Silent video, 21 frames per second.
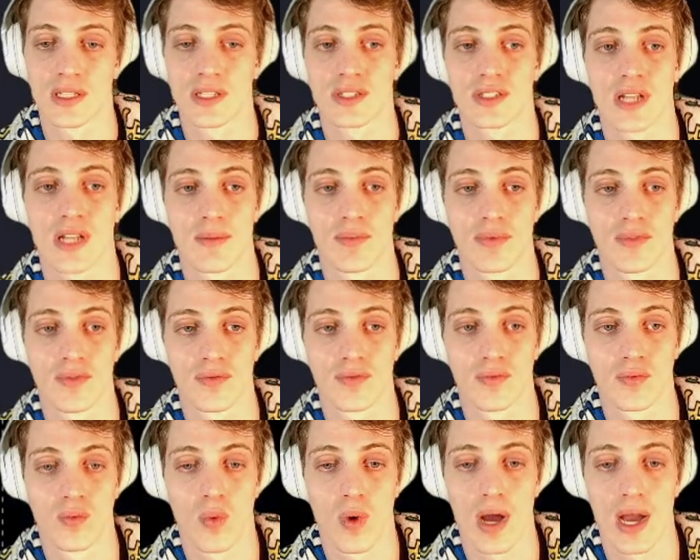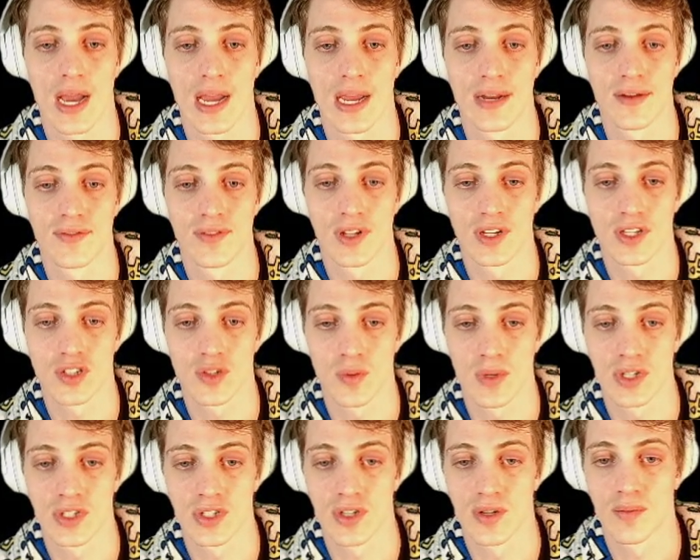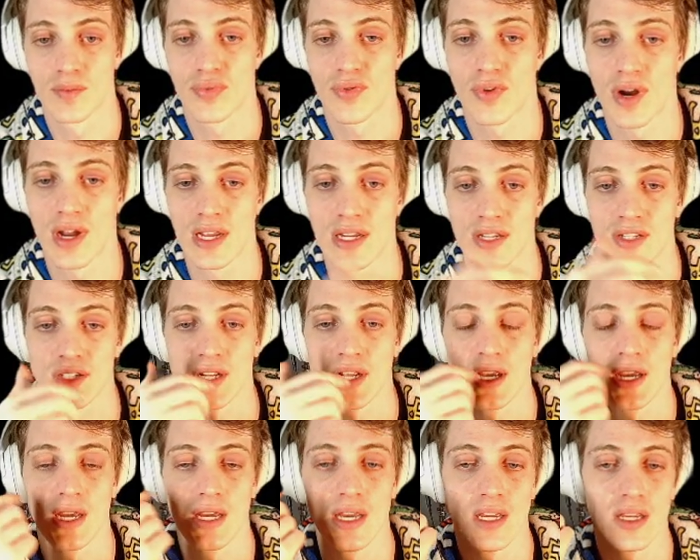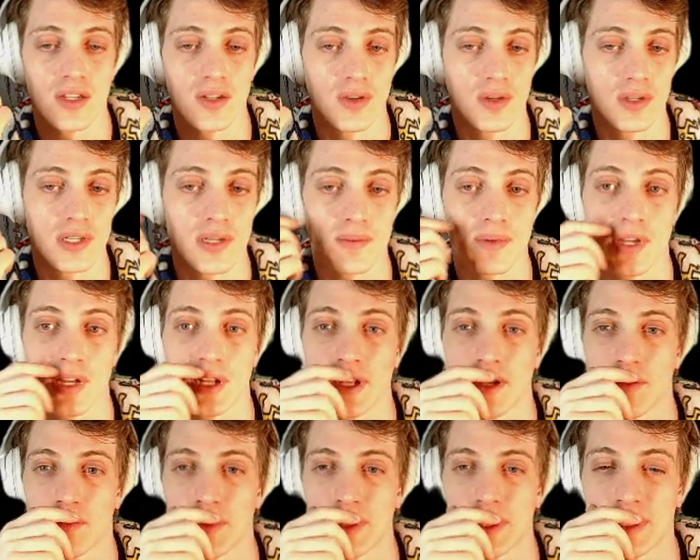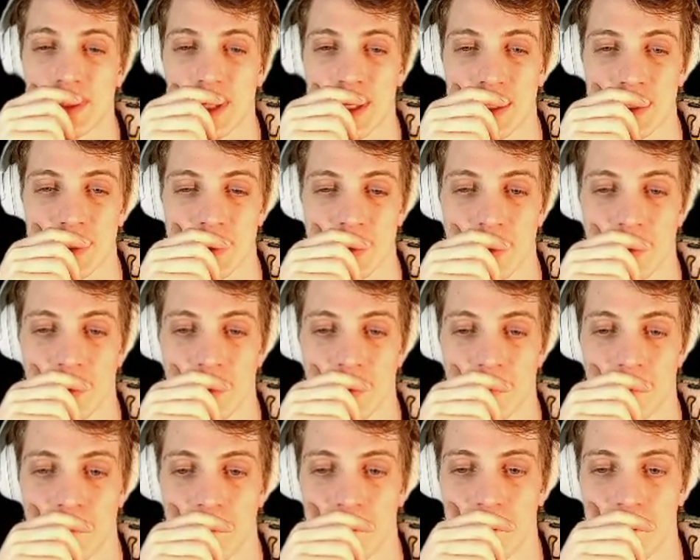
type of wide fluctuation in price, you'll end up getting a retest there.